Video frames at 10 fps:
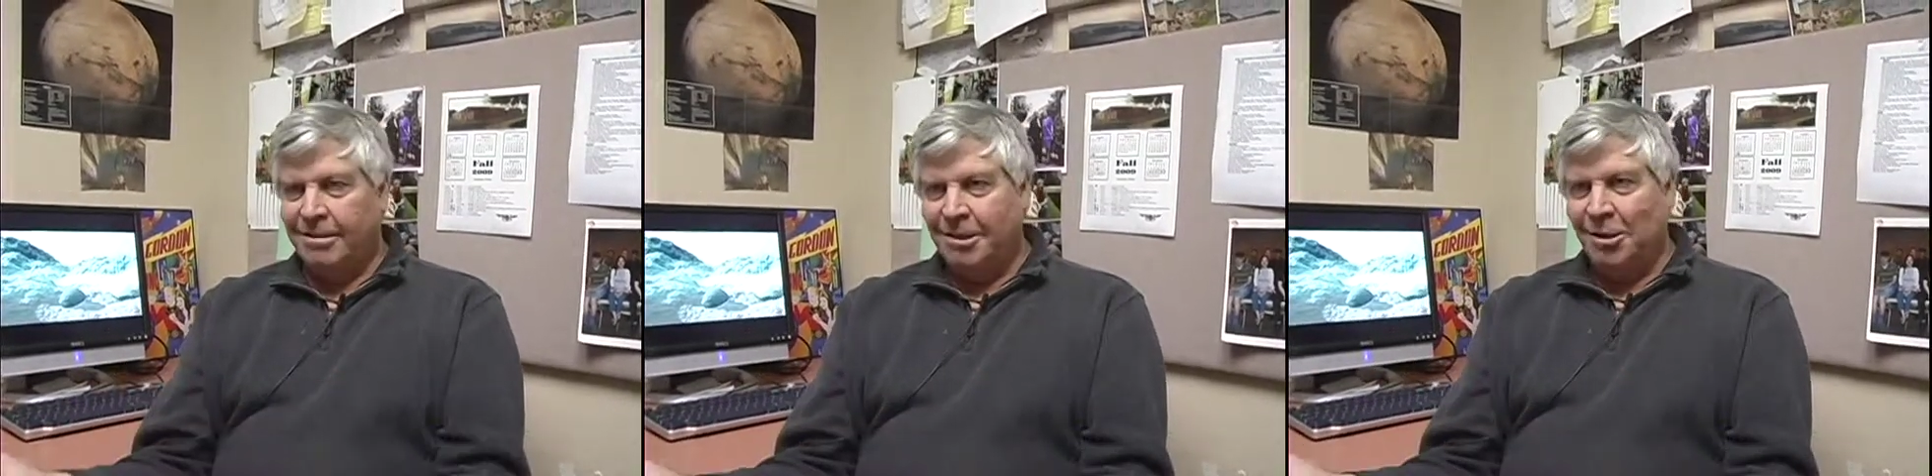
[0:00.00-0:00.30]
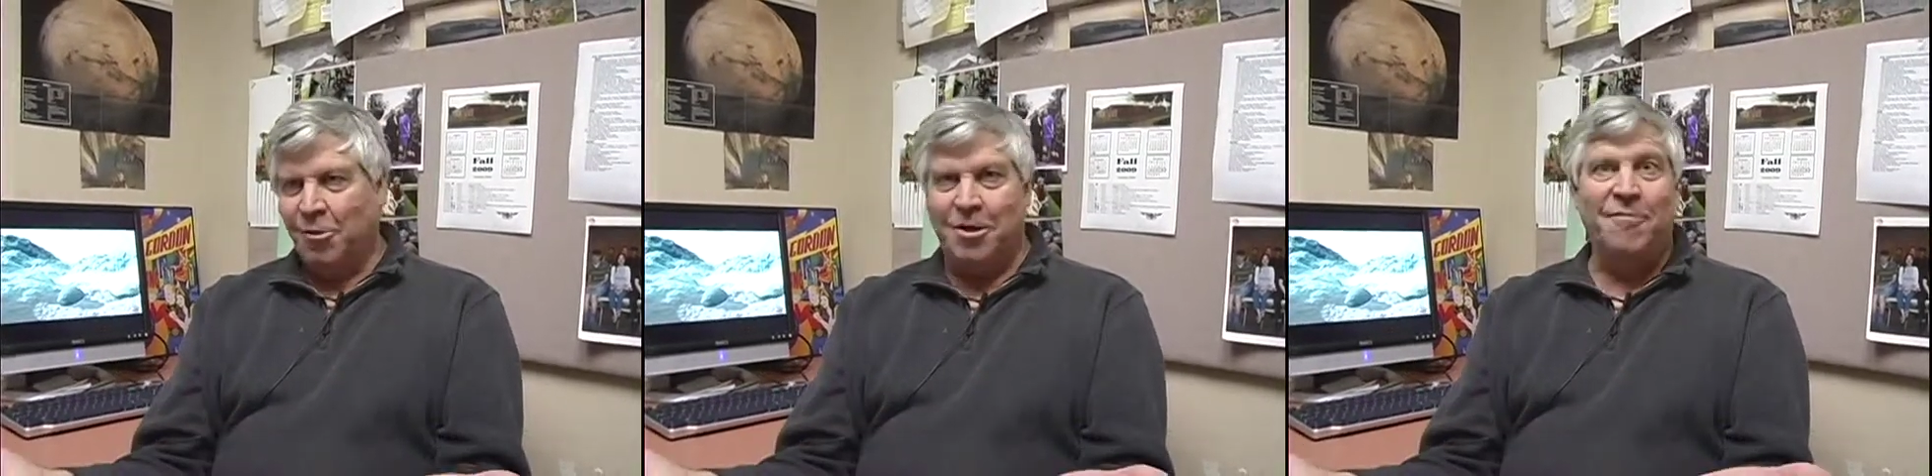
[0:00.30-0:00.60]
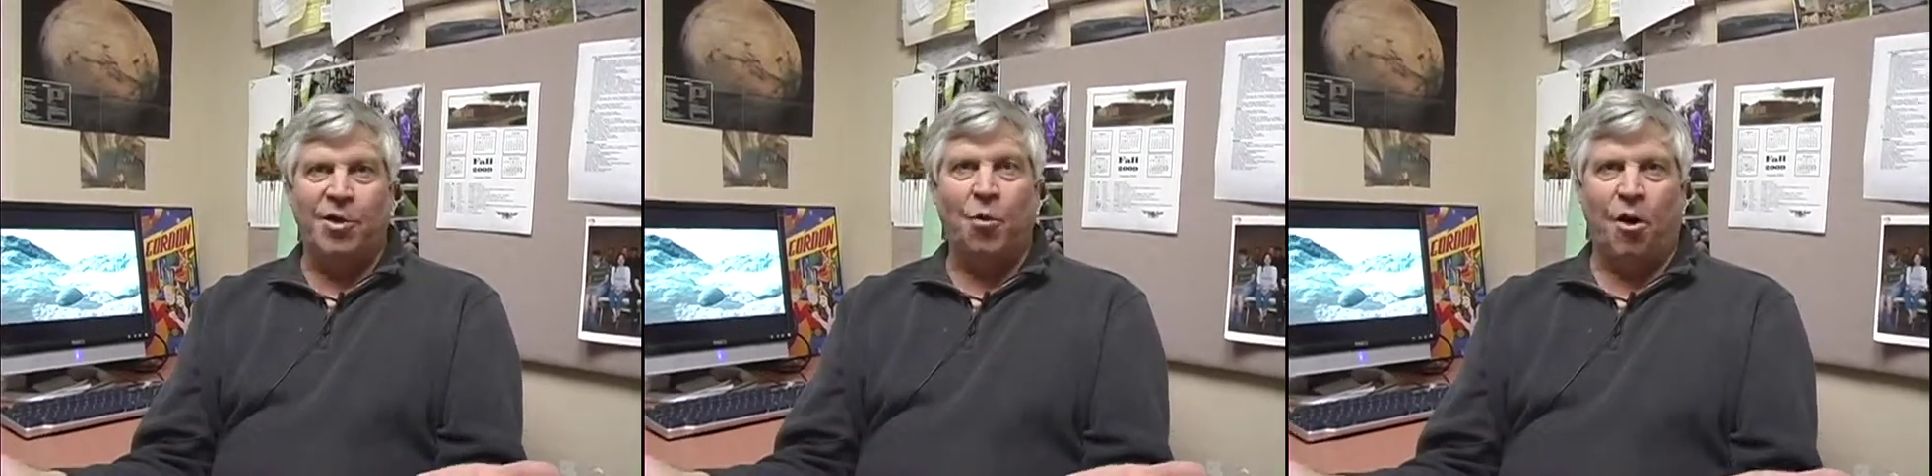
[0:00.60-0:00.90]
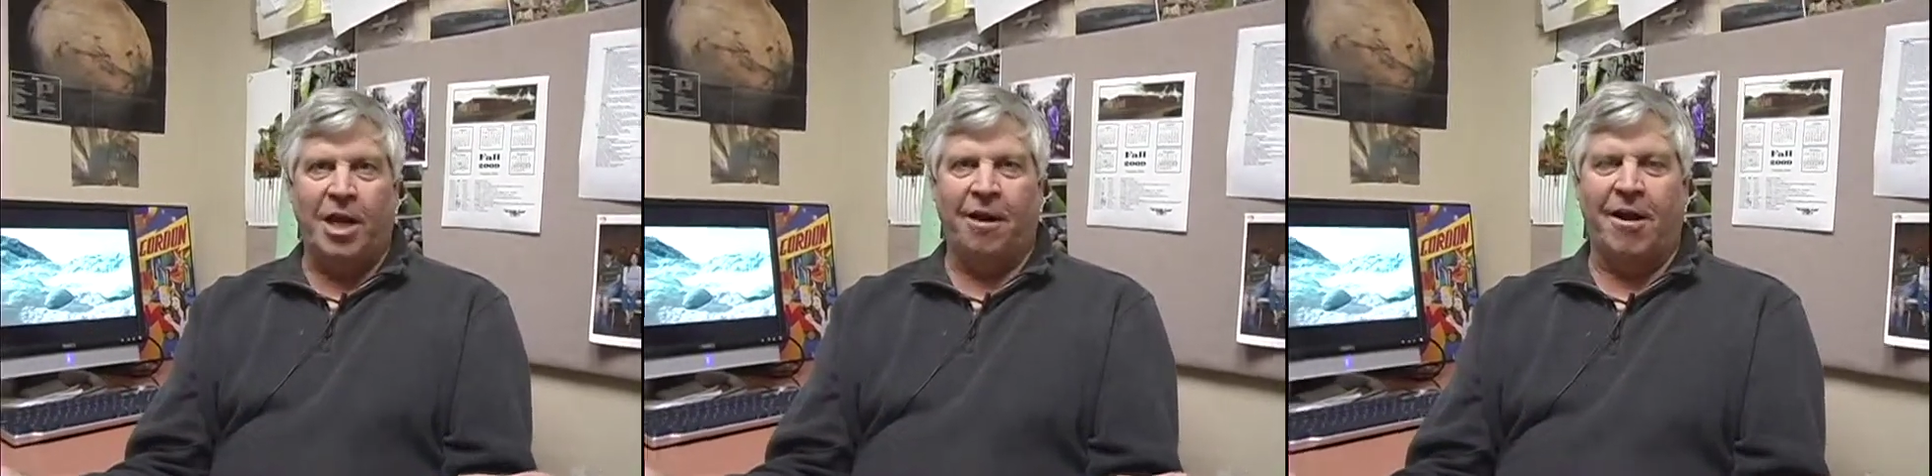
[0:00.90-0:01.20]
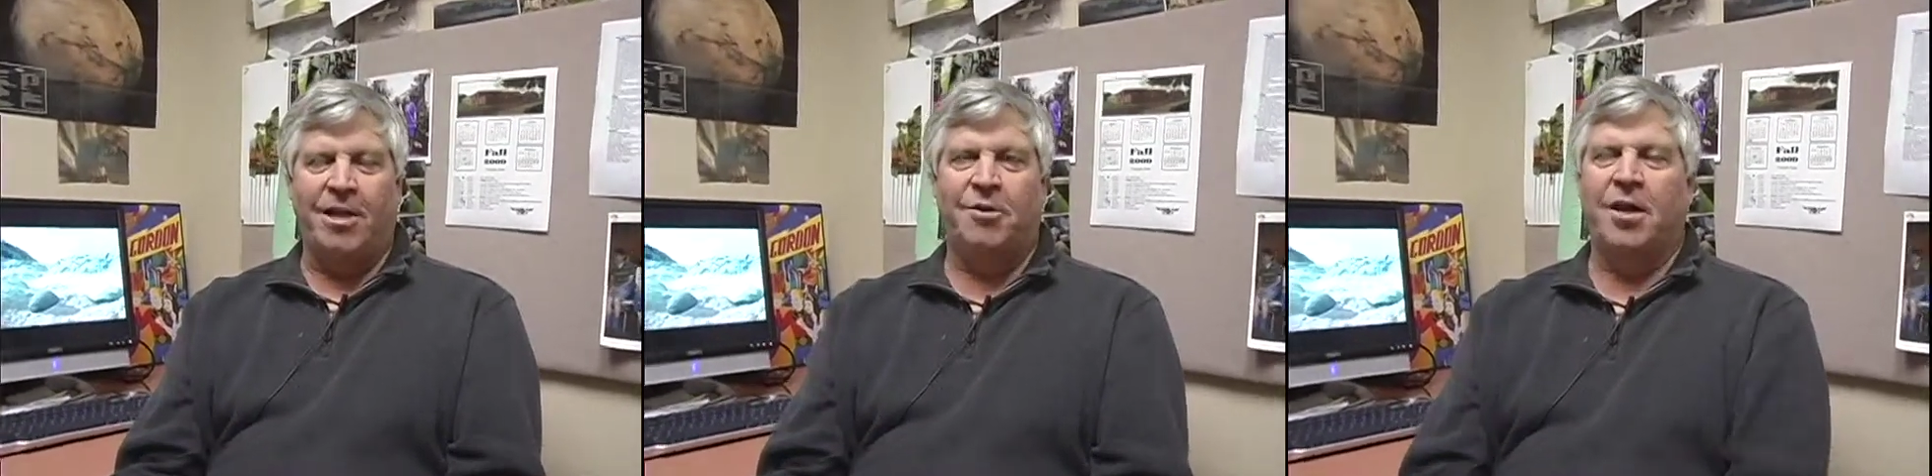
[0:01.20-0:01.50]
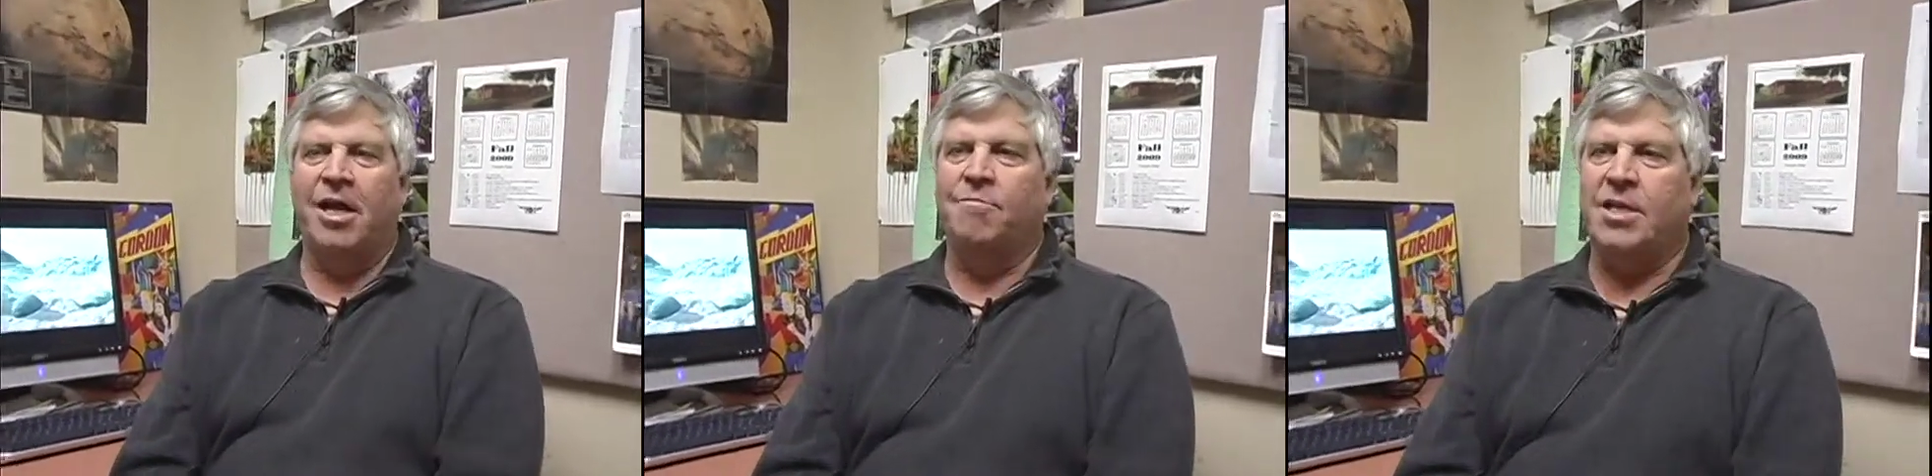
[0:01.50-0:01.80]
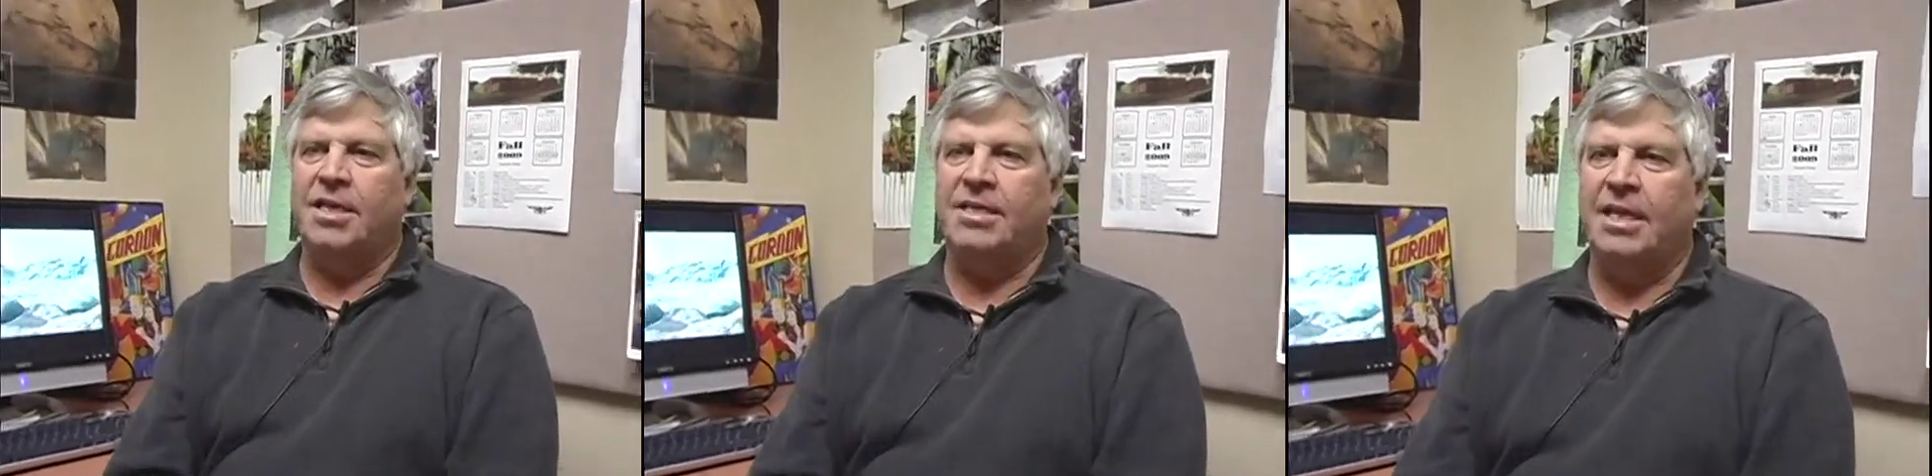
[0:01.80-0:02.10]
you know the, even the work here I do at
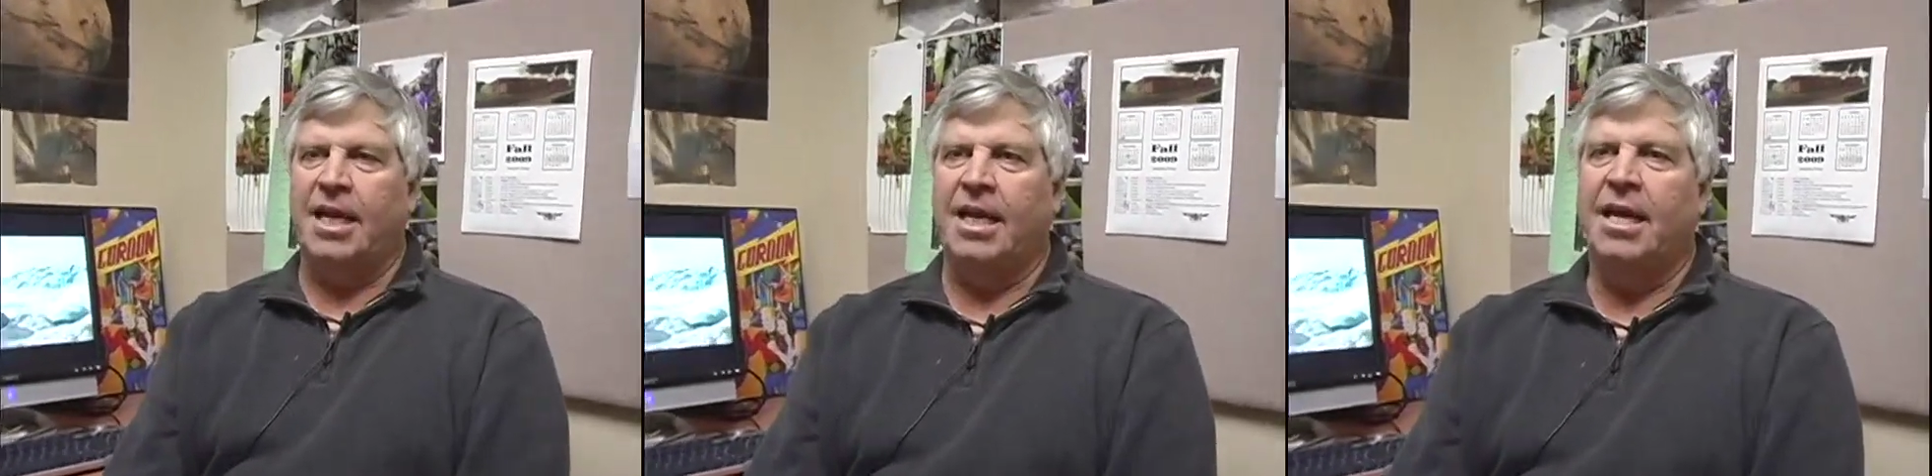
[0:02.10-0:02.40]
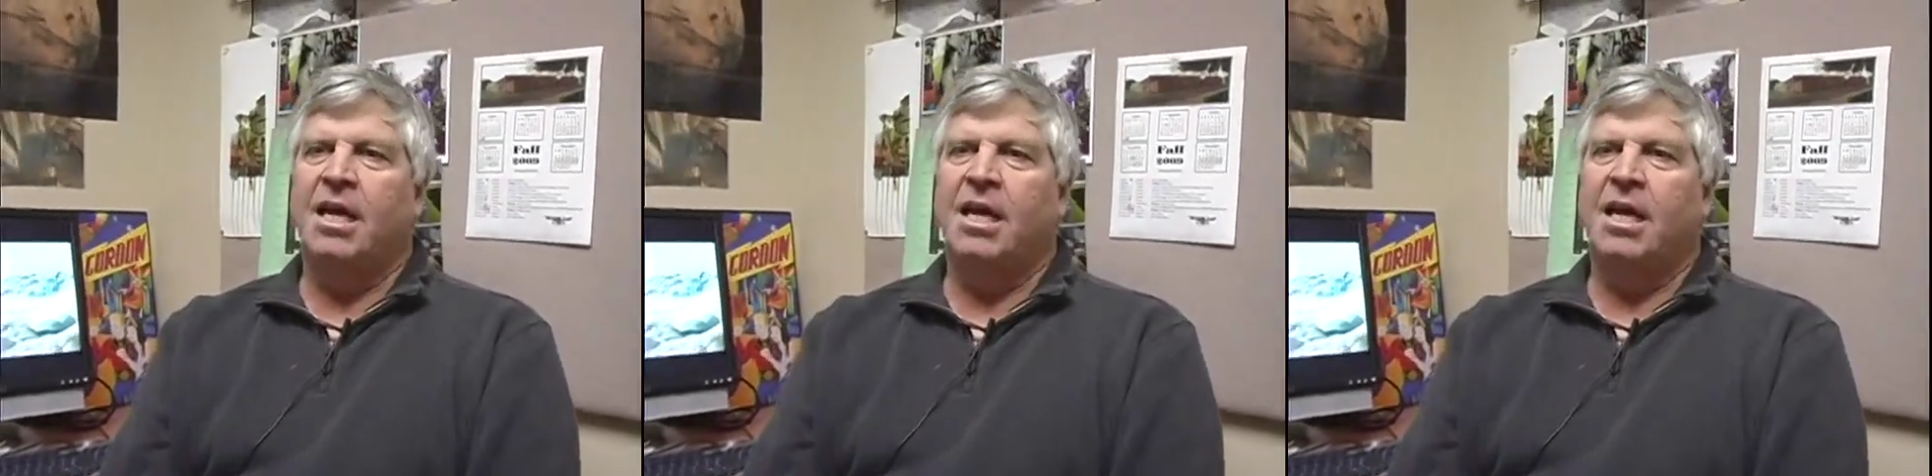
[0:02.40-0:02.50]
MJC